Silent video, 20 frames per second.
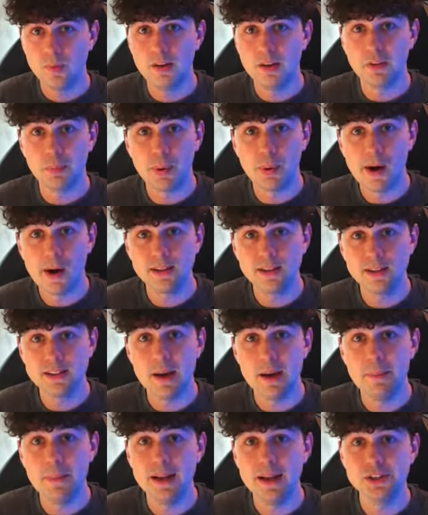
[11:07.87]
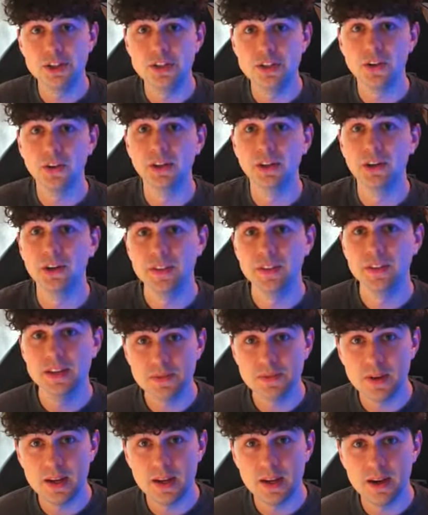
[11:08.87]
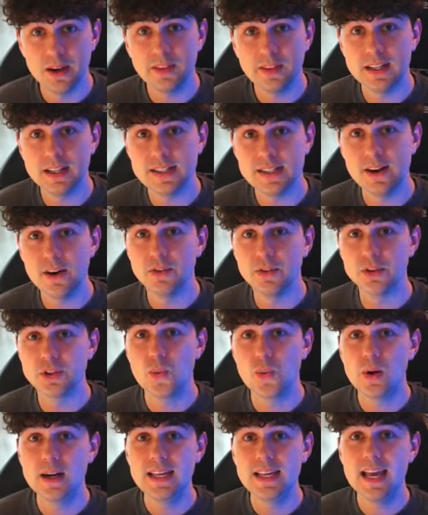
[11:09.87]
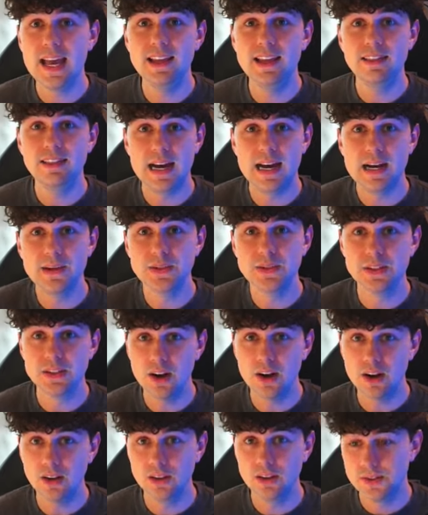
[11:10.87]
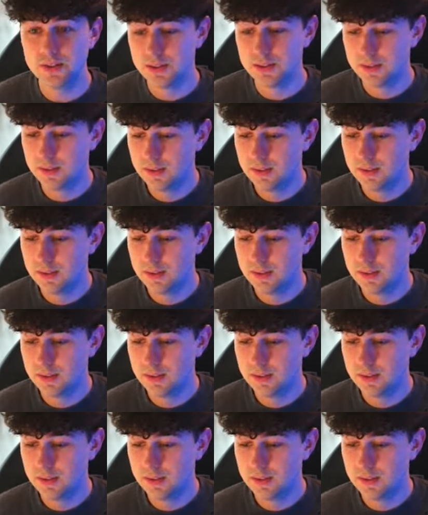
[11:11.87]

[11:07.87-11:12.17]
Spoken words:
of the product I mentioned earlier in this video that did over $28,000.